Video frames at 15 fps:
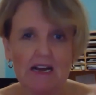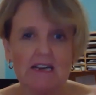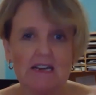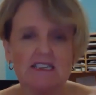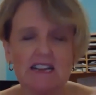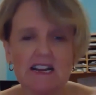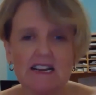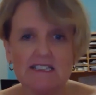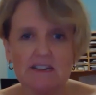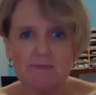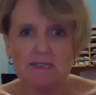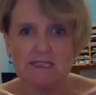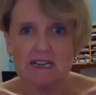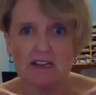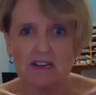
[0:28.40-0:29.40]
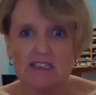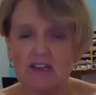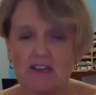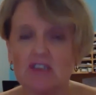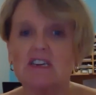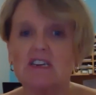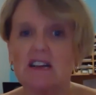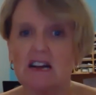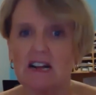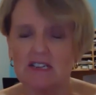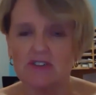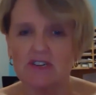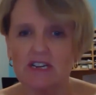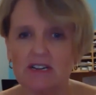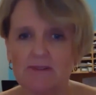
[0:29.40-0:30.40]
Today's episode is on
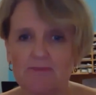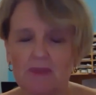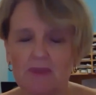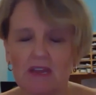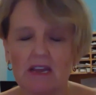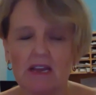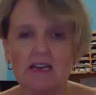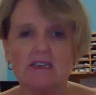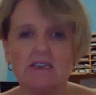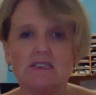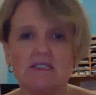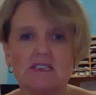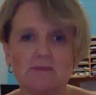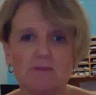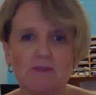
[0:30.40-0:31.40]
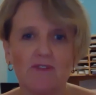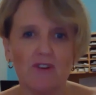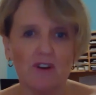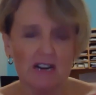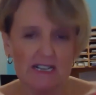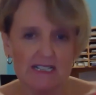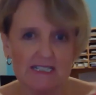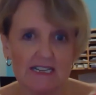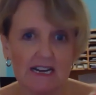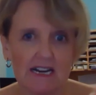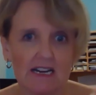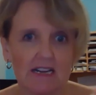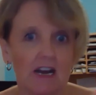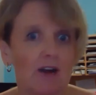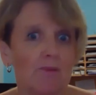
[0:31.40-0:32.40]
decluttering, and just before I
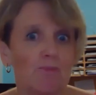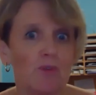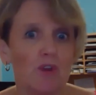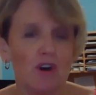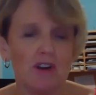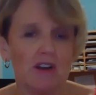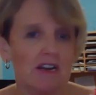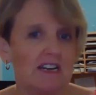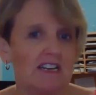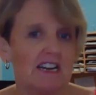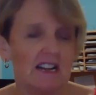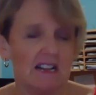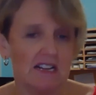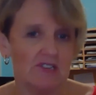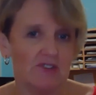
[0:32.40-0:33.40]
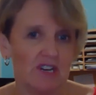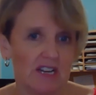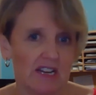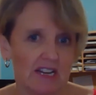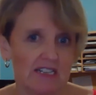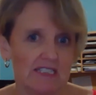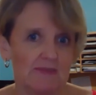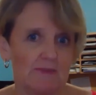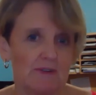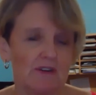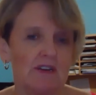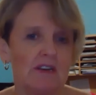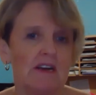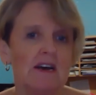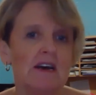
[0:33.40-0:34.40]
start, I'm not a decluttering expert,